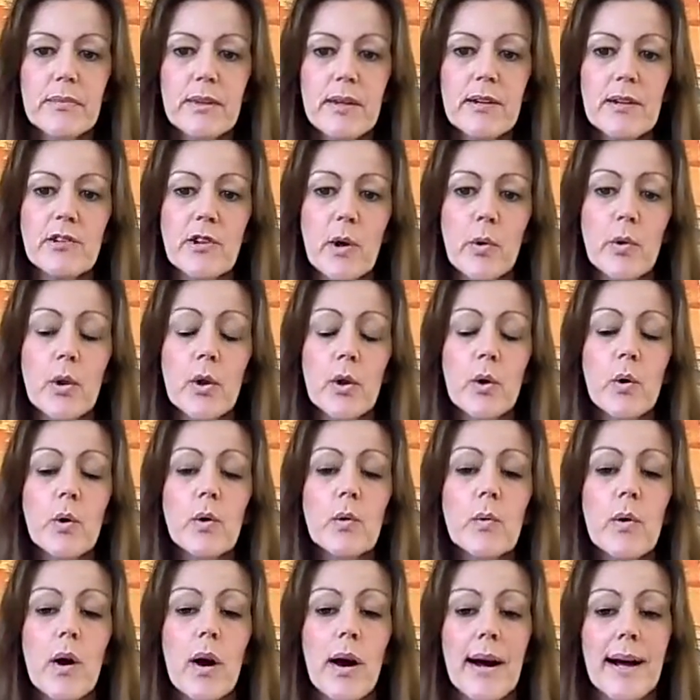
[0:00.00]
So
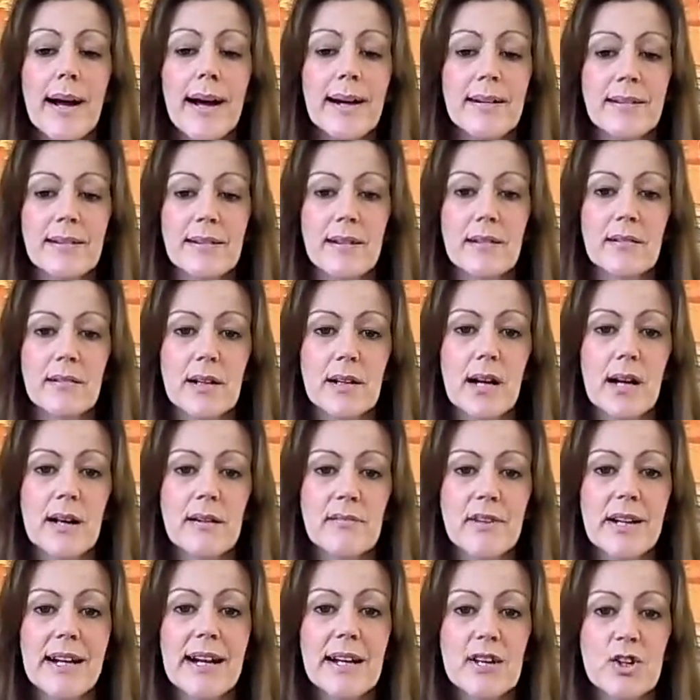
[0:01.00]
although I had kind
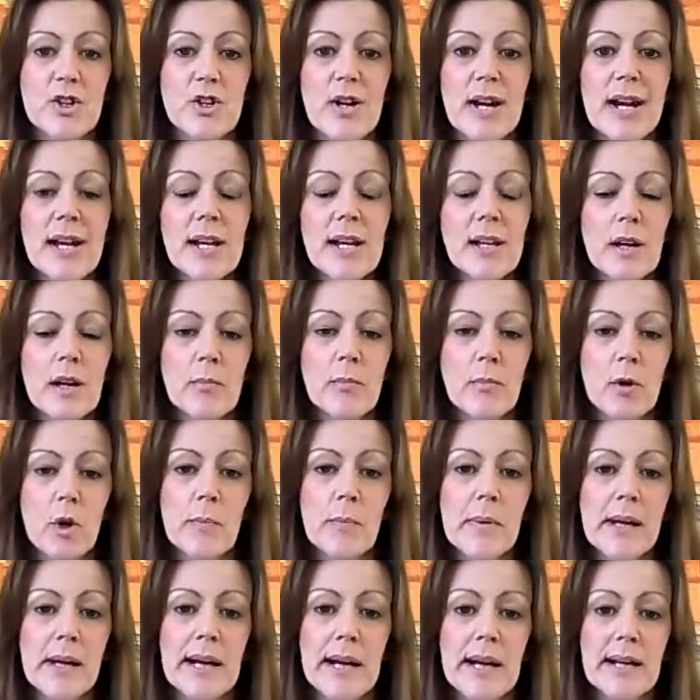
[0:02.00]
of an extra income
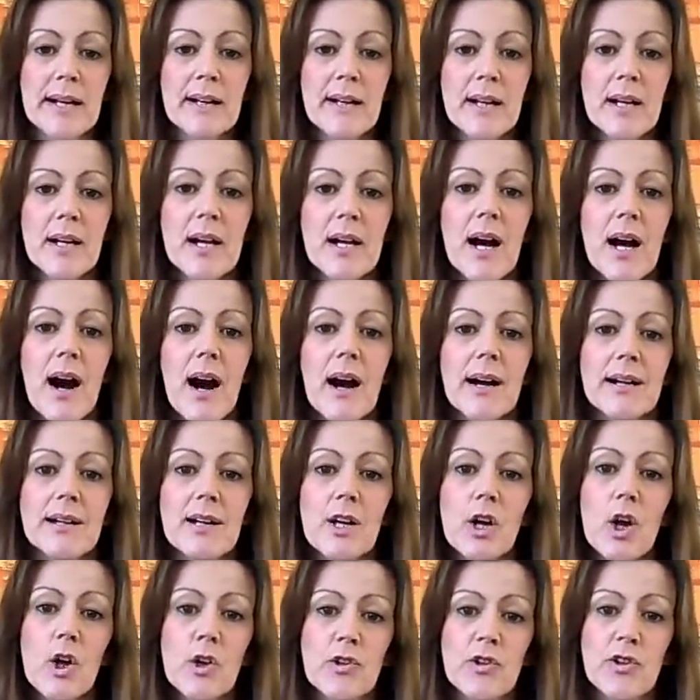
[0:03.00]
coming in, I'd
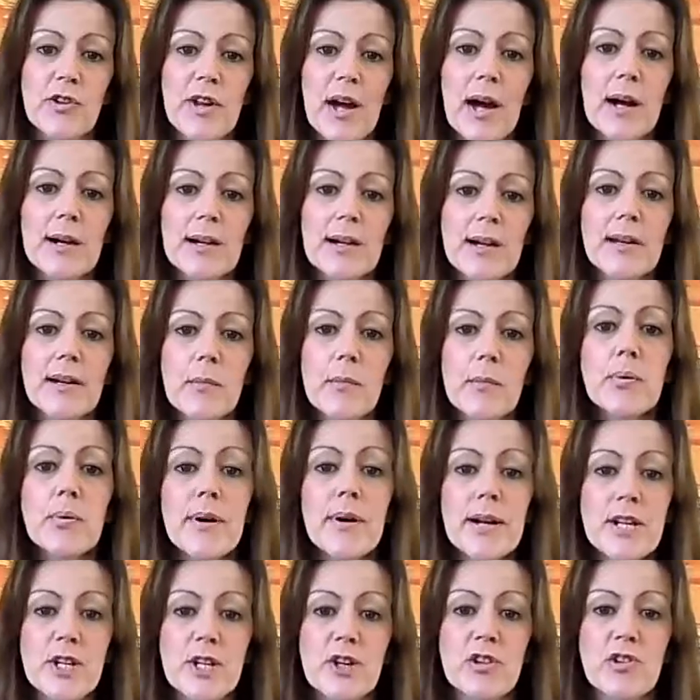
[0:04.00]
lost that kind of
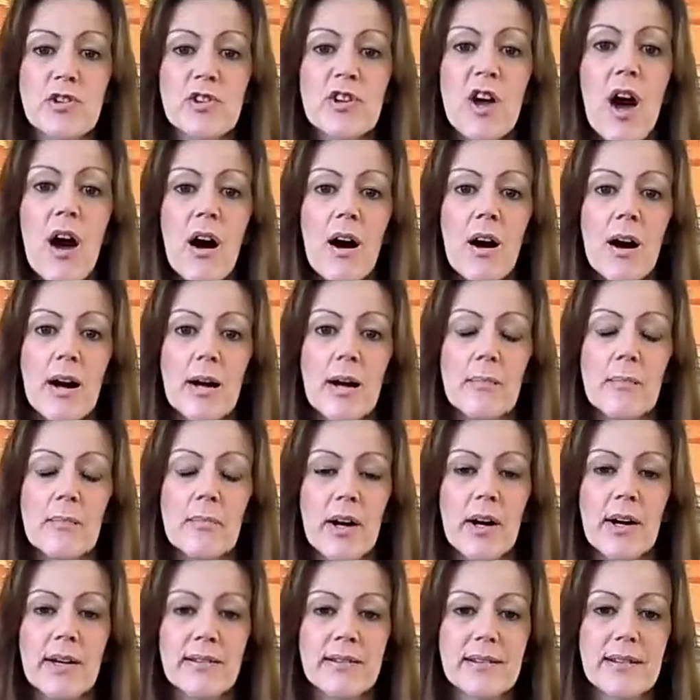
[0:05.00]
precious time
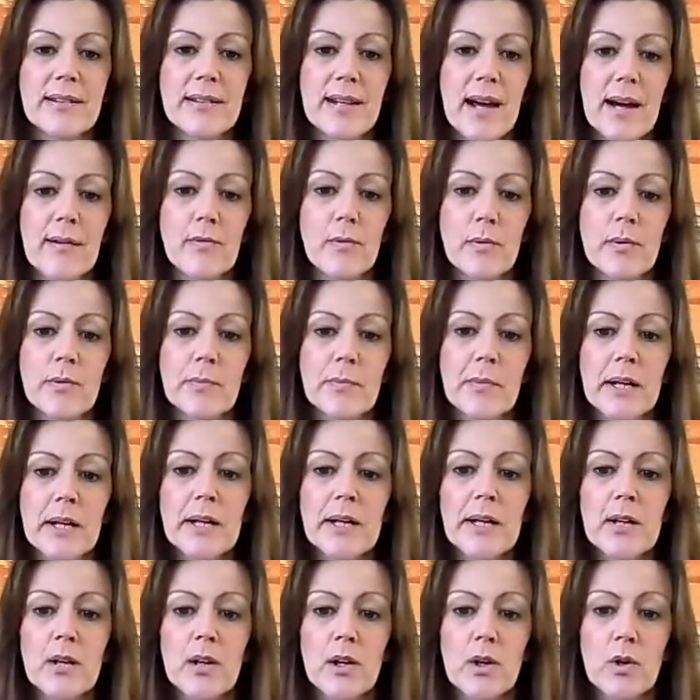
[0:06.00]
that I did have with my
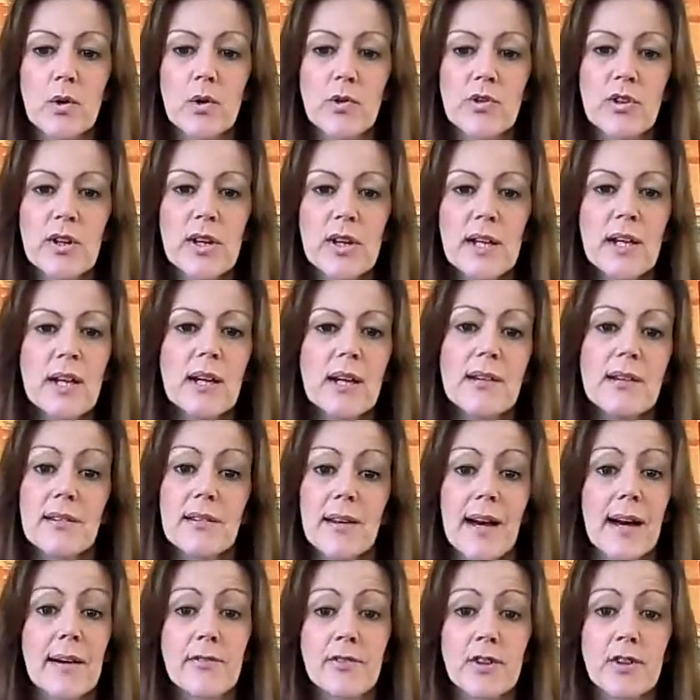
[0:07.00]
girls
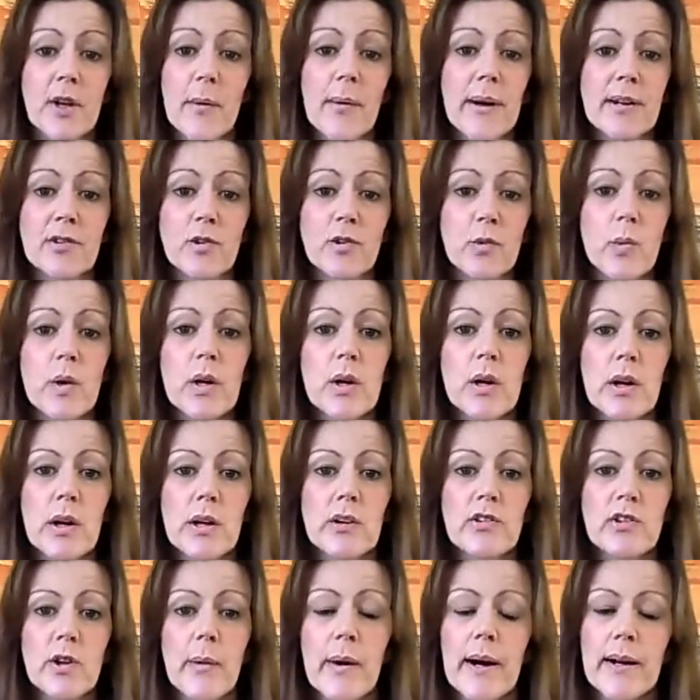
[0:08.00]
to have to go out to
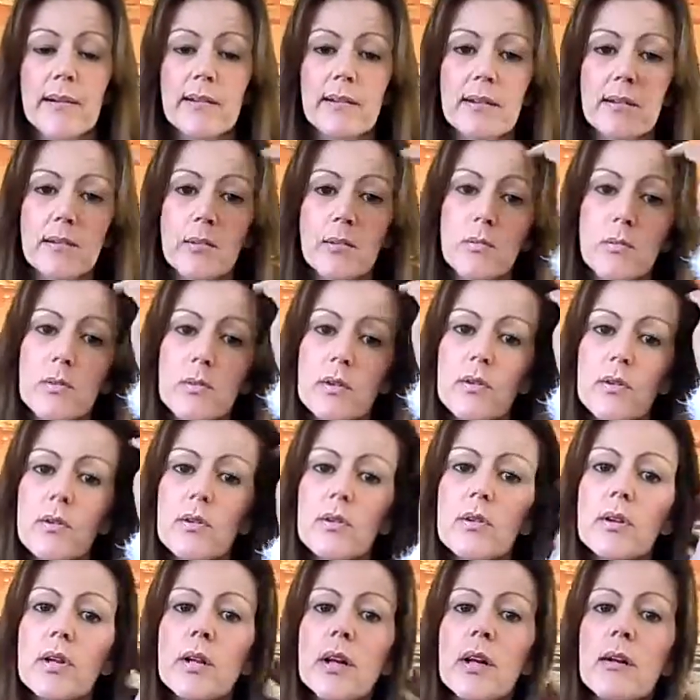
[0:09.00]
work. So I had to,
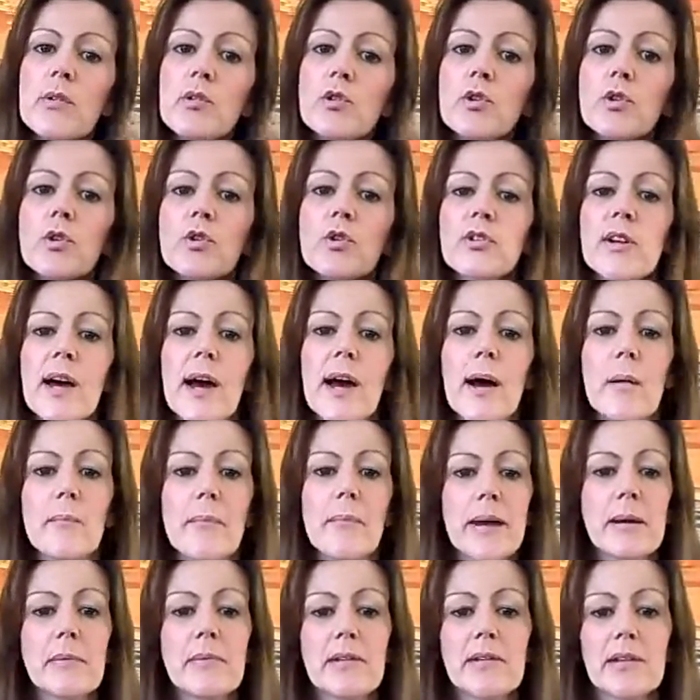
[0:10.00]
sort out
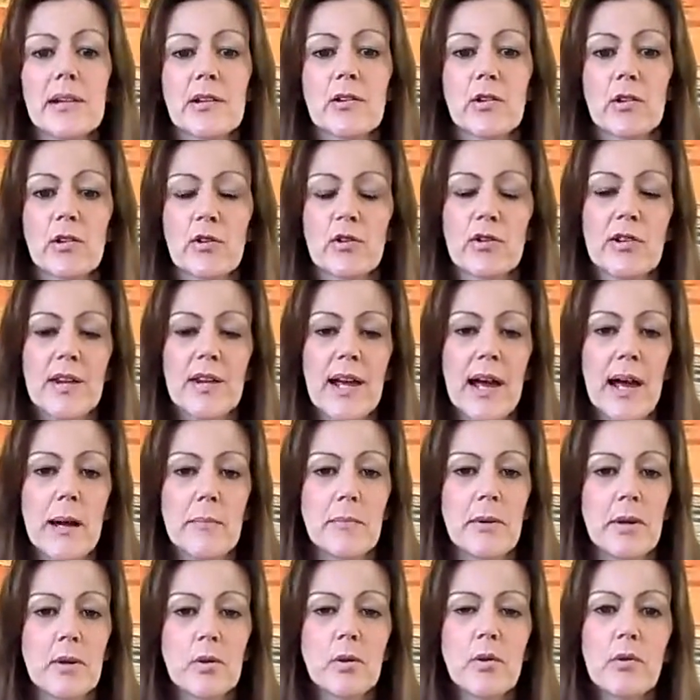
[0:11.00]
babysitters for them
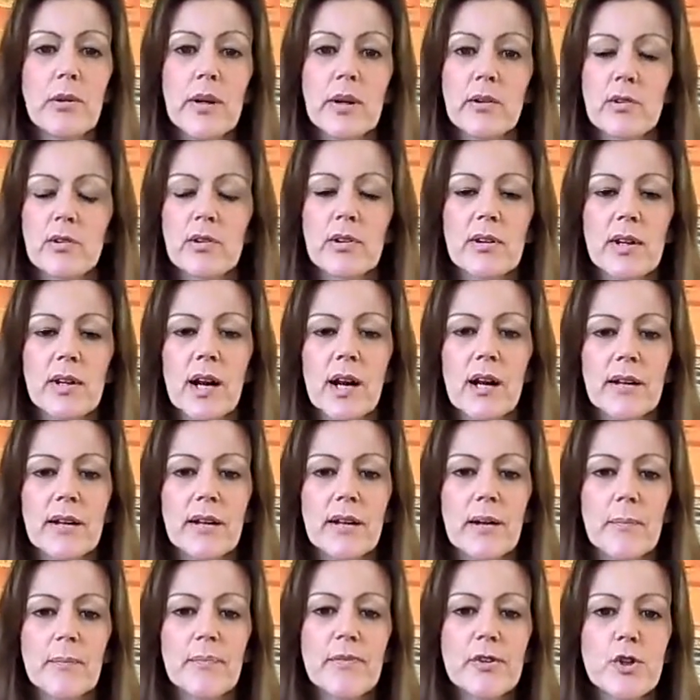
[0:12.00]
and all those kind
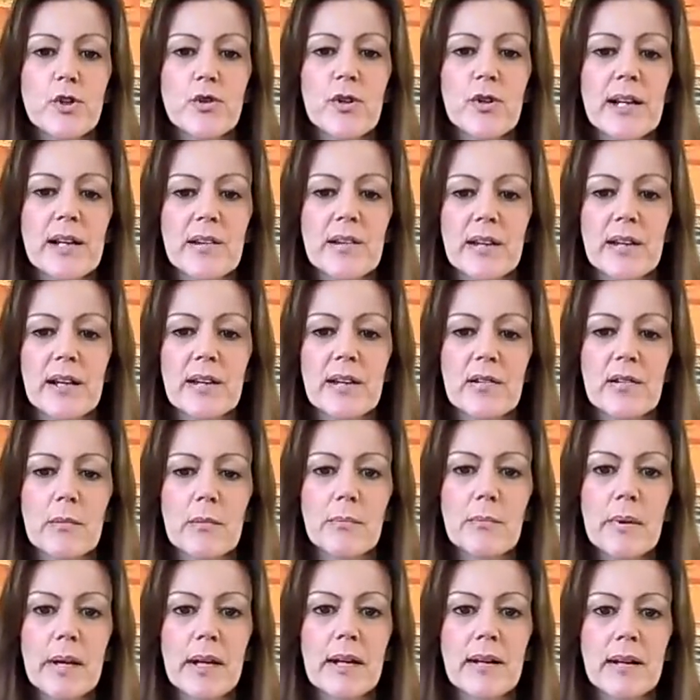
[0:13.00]
of tricky things
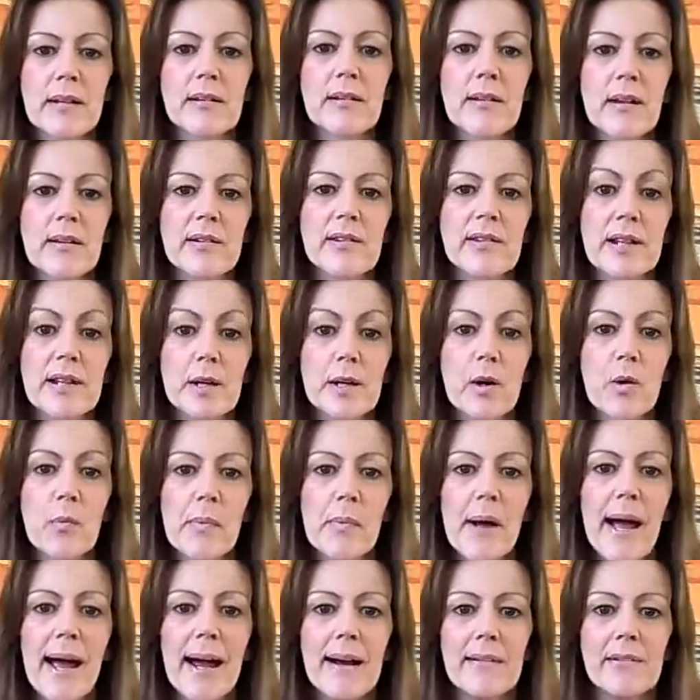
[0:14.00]
of being a single
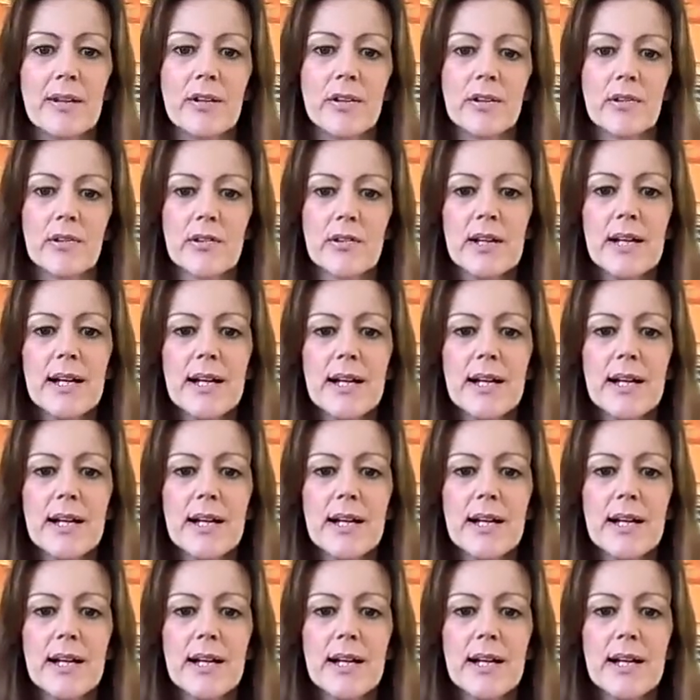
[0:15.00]
parent.